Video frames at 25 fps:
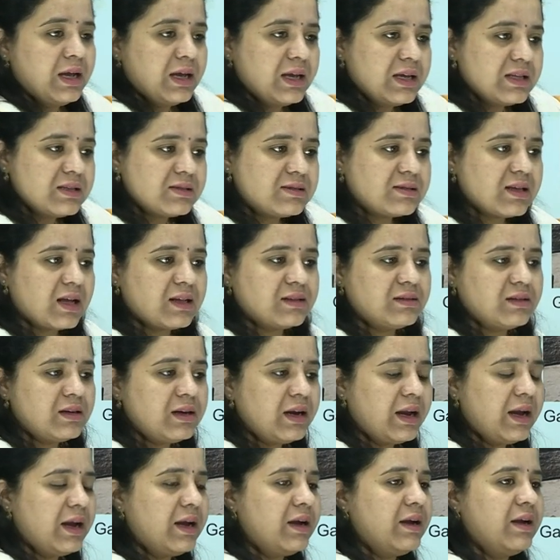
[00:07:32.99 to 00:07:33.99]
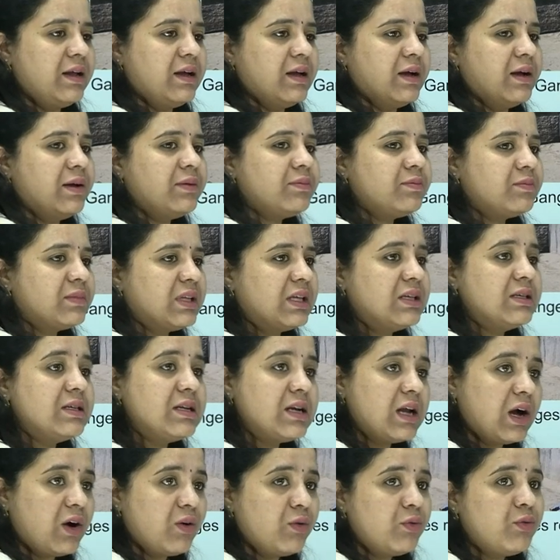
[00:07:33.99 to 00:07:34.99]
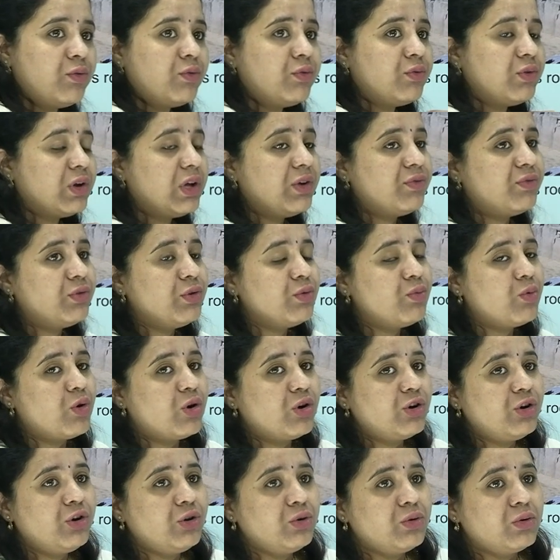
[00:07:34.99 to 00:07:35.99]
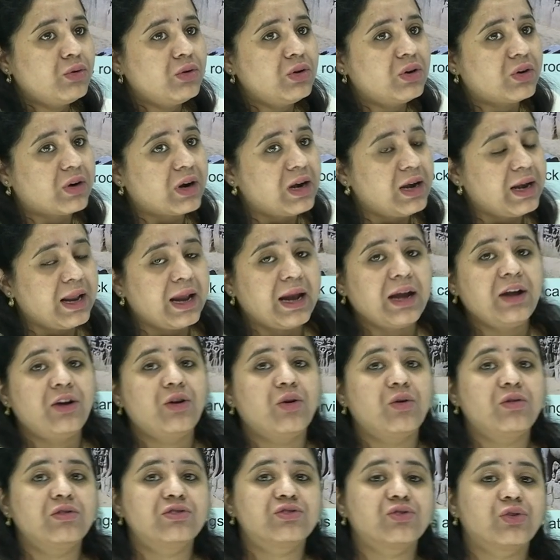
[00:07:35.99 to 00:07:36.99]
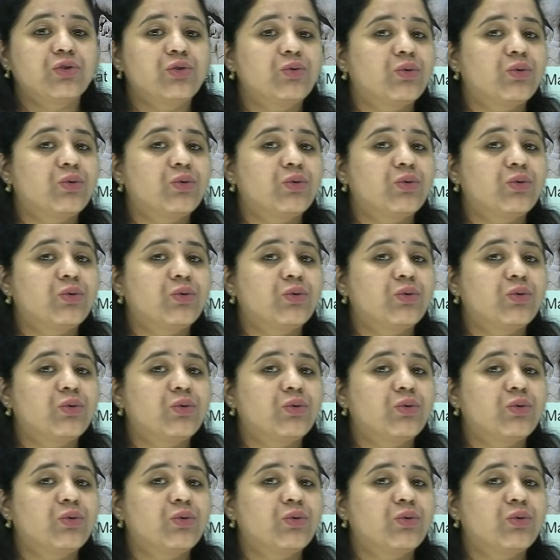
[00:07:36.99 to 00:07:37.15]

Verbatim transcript: In southern India, now if you want to relate also,